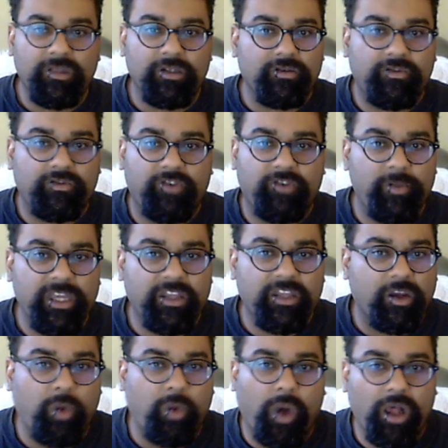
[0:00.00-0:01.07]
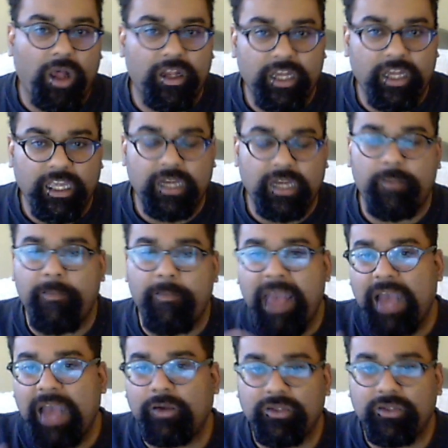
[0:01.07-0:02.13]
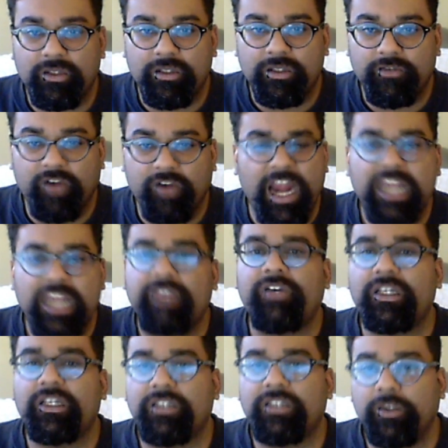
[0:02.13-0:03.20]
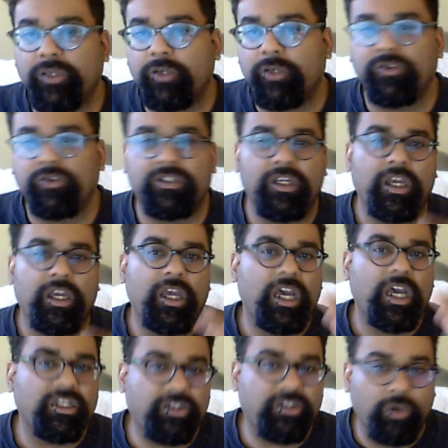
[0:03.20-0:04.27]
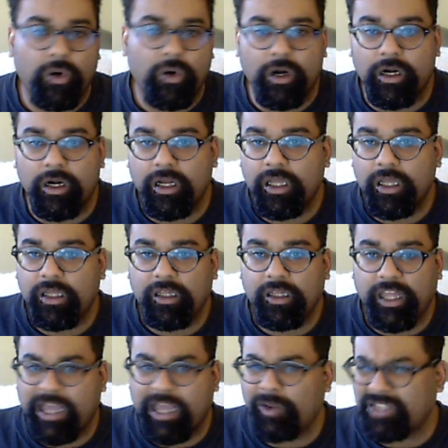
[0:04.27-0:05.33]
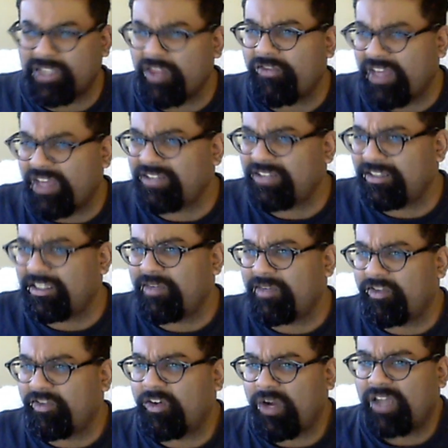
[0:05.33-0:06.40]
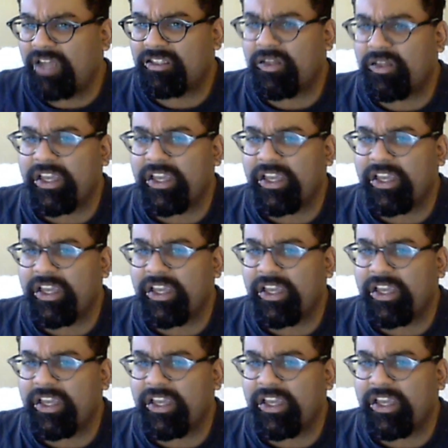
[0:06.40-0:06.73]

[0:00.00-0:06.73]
for me, the quality and amount, for any of us who use a sword, like I was on the fencing team for a while, so I